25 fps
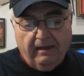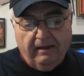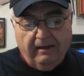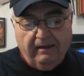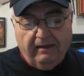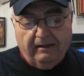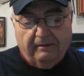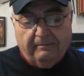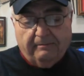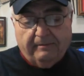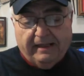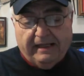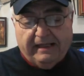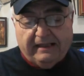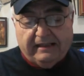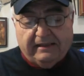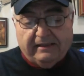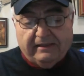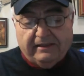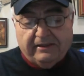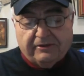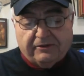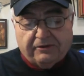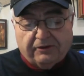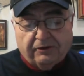A man
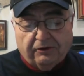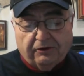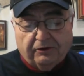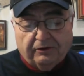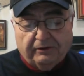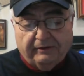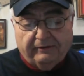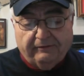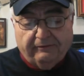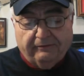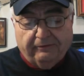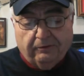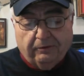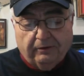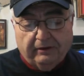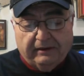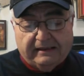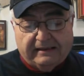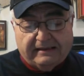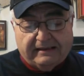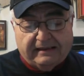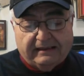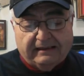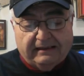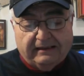in his early
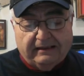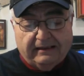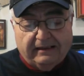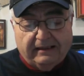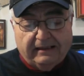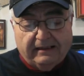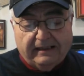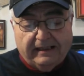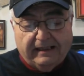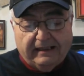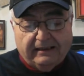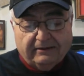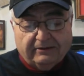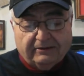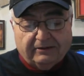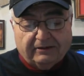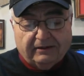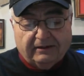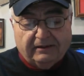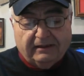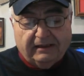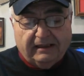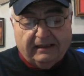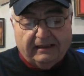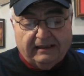40s entered a nail
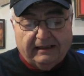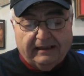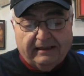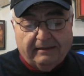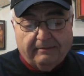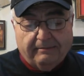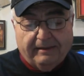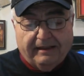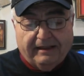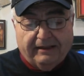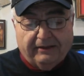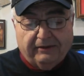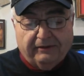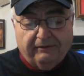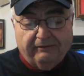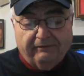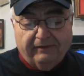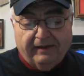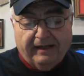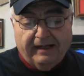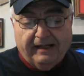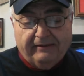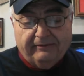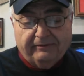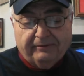salon at about
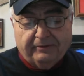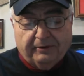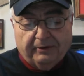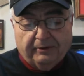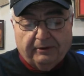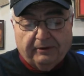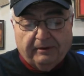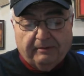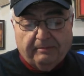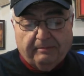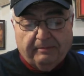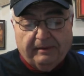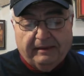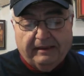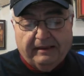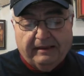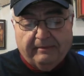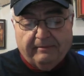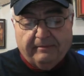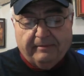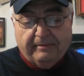5:30 p.m.